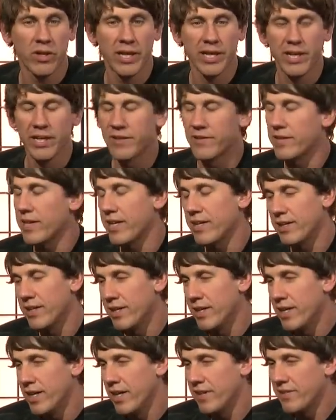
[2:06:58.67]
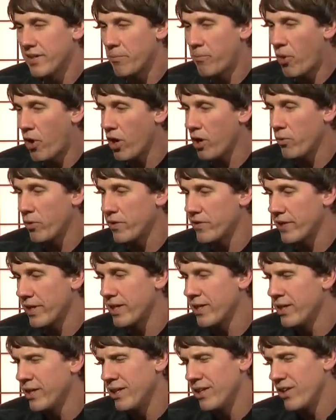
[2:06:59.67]
Like, it's that, it's that part where it's
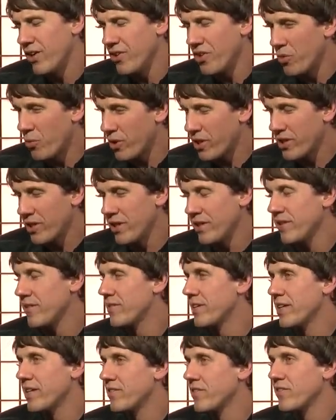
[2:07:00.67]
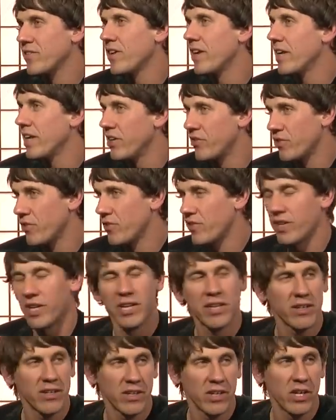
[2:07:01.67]
like, oh, you're working on this thing, it's just not
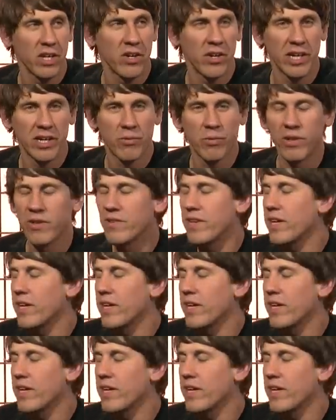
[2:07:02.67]
interesting. You know, like, what